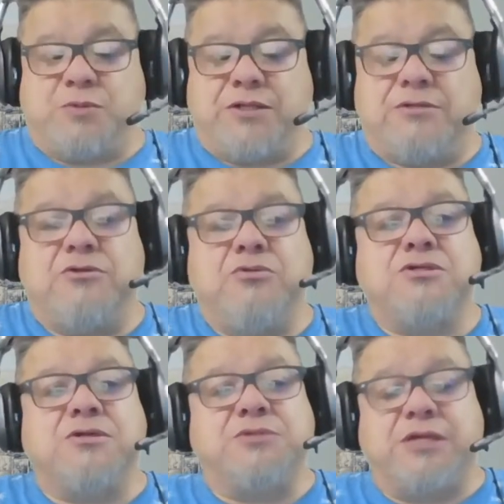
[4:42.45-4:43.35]
but you
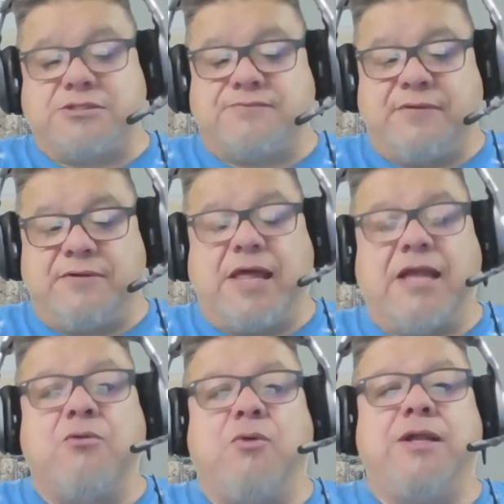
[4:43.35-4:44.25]
sometimes feel
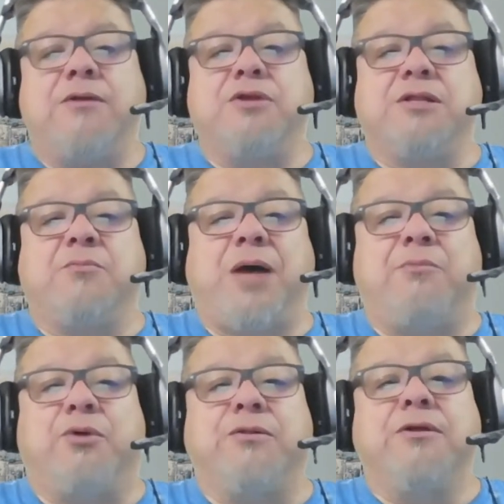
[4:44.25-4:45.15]
like you want to read the
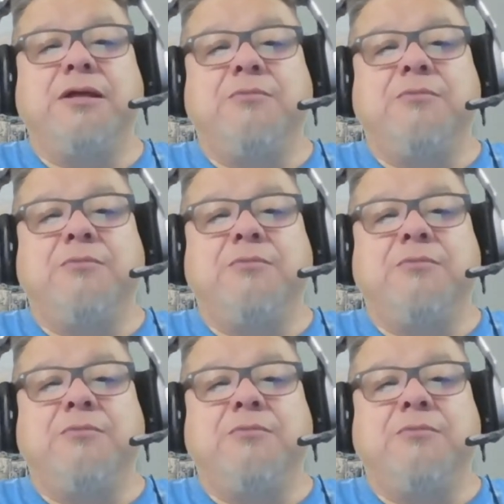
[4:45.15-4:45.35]
Bible.